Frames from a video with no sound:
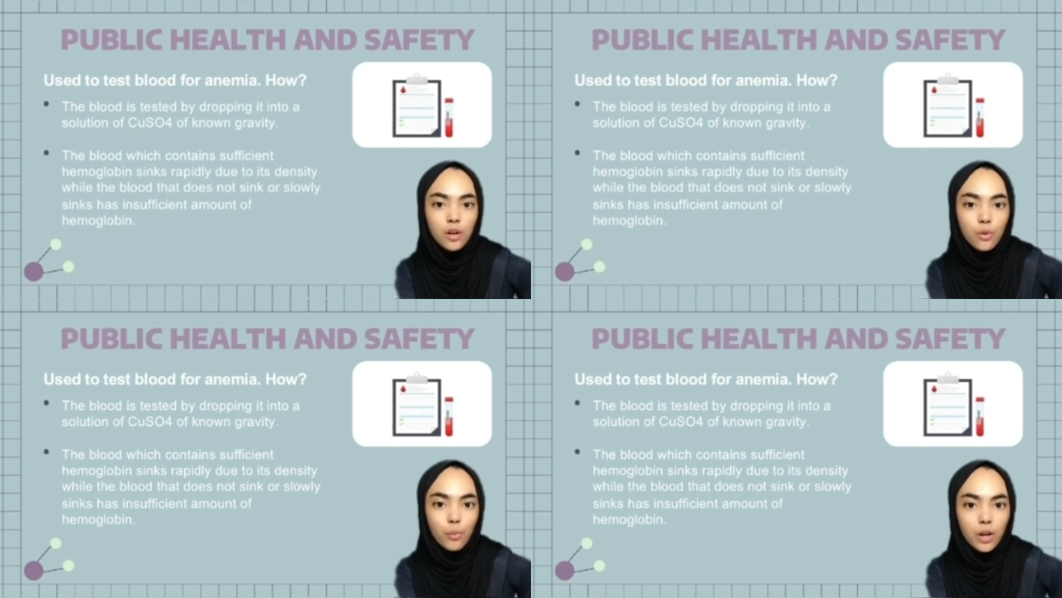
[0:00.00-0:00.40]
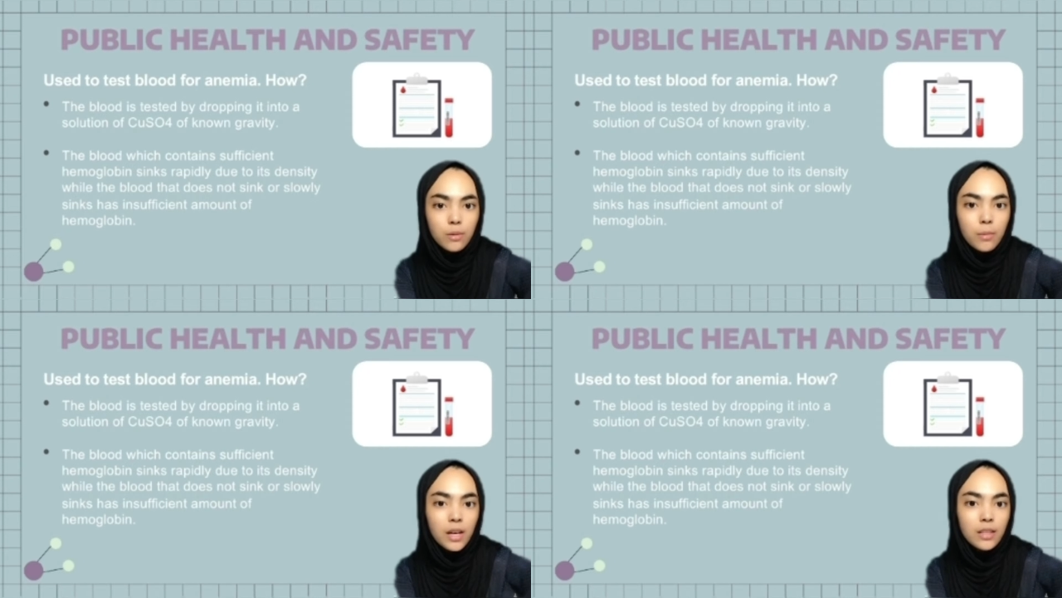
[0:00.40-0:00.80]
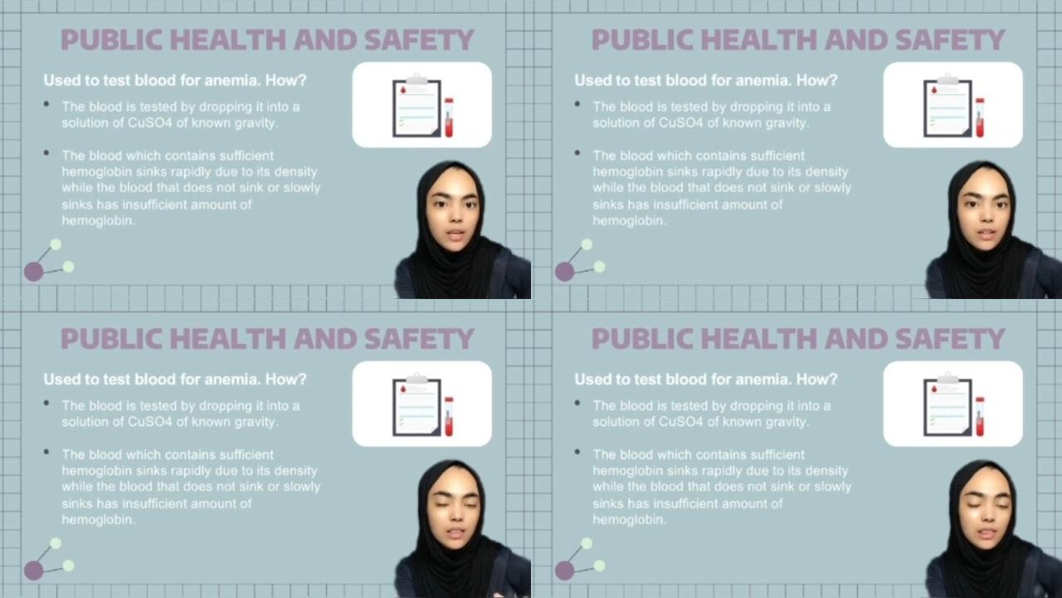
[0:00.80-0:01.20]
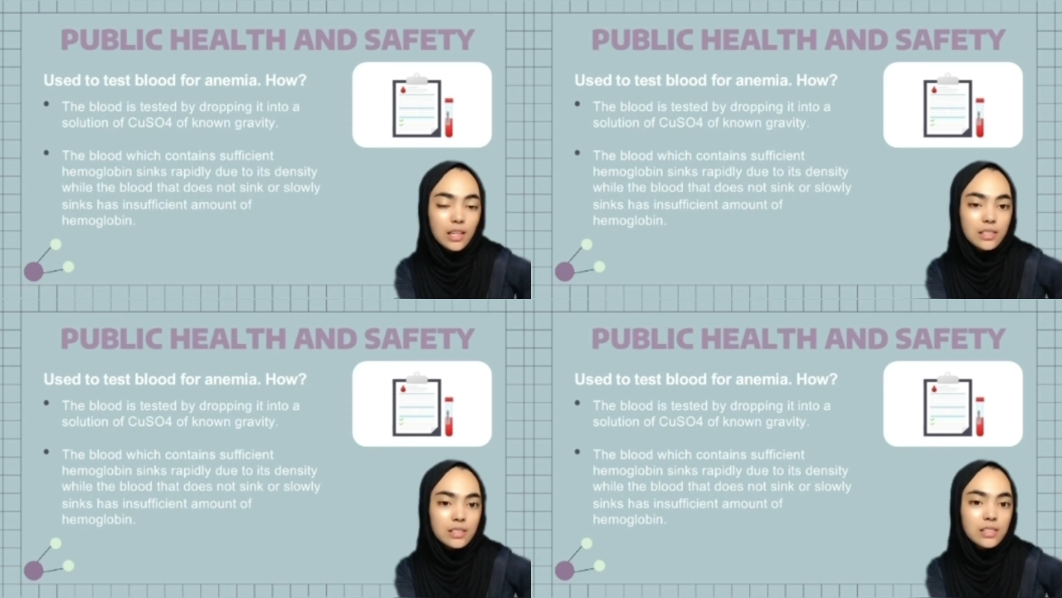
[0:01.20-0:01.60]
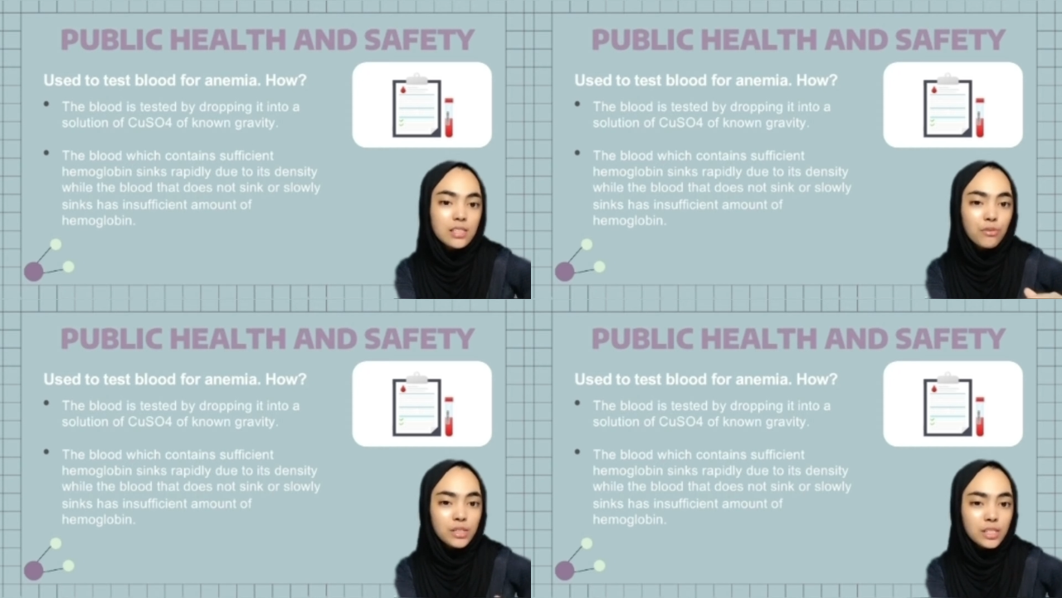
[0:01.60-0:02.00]
where the blood that contains the
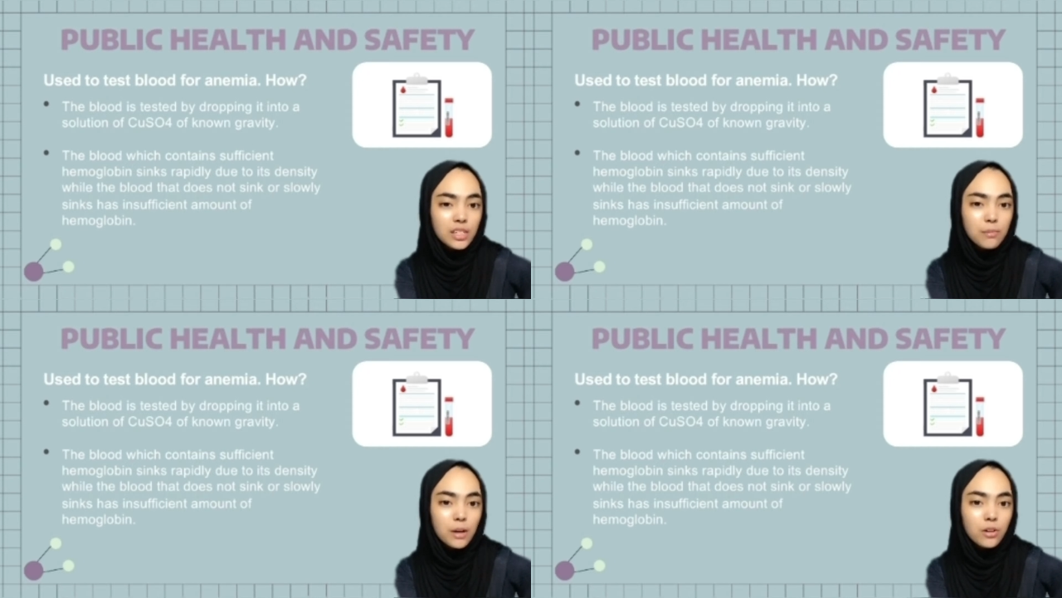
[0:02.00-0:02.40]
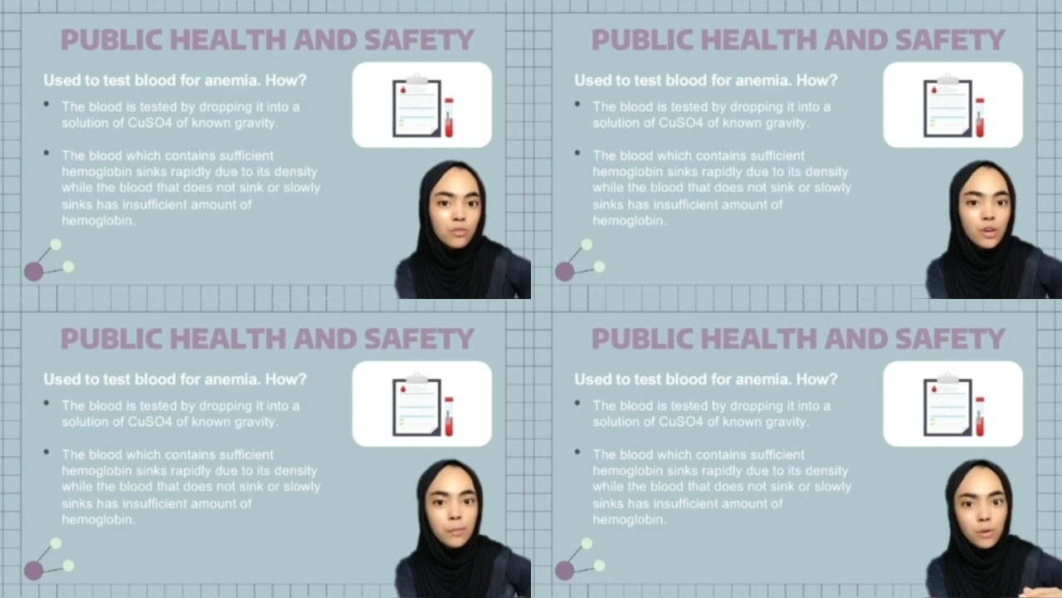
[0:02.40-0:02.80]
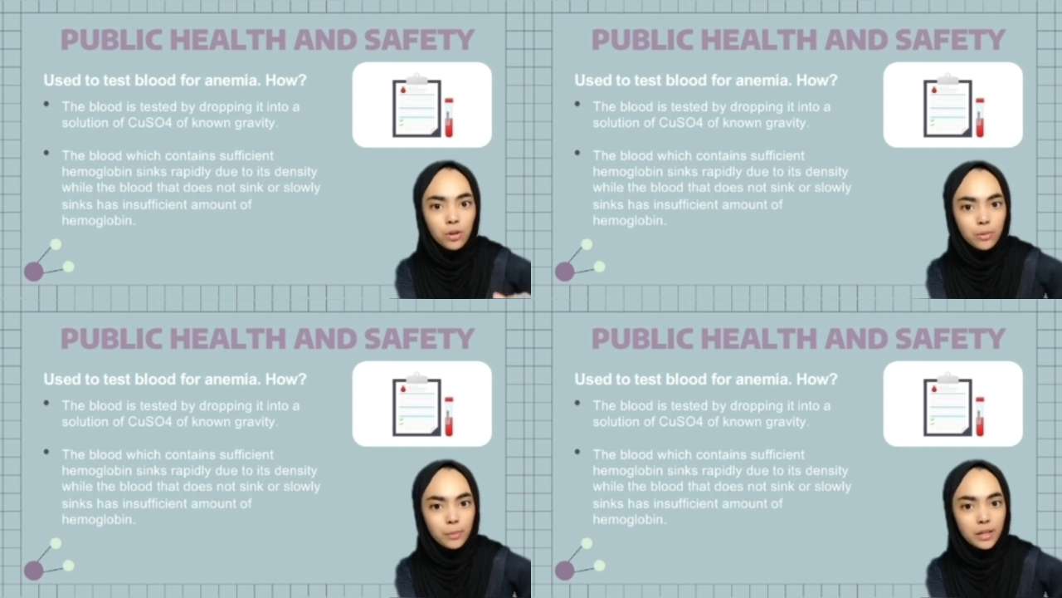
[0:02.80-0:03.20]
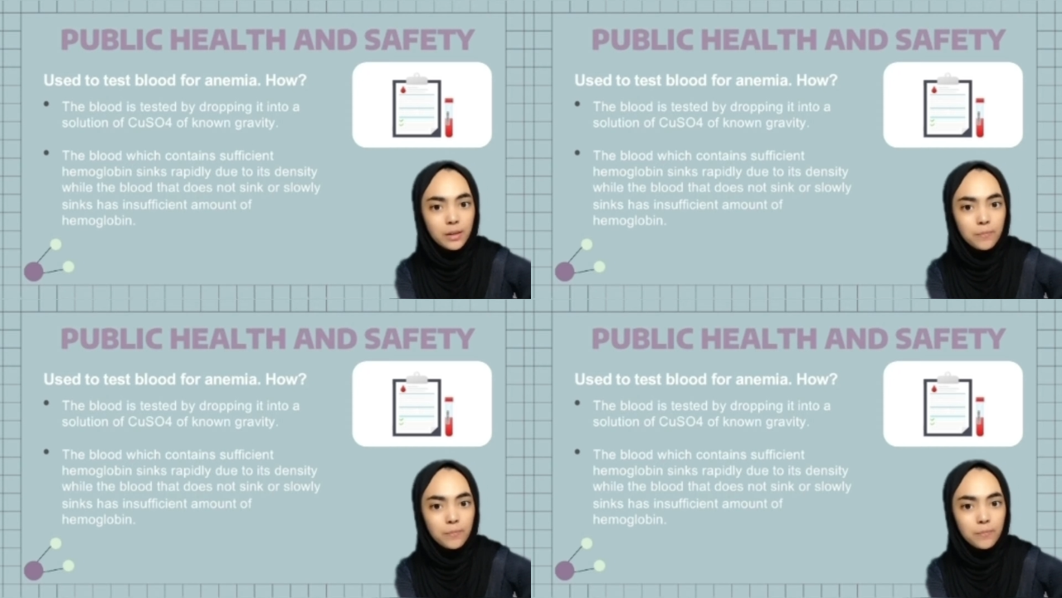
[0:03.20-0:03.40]
sufficient amount of hemoglobin